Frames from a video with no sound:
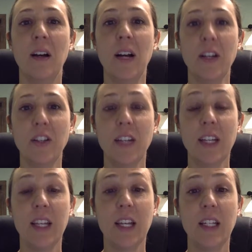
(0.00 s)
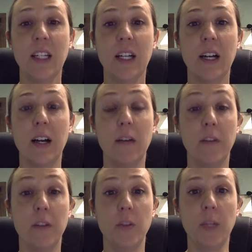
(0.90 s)
I also like the idea of,
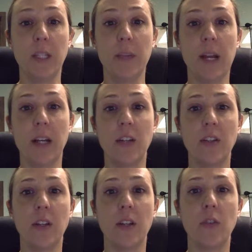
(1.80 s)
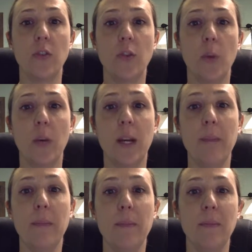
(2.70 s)
if you speak Spanish, the
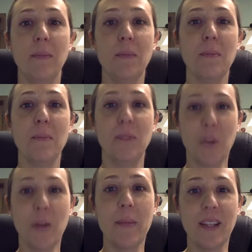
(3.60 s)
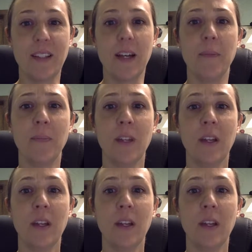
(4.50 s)
sobremesa.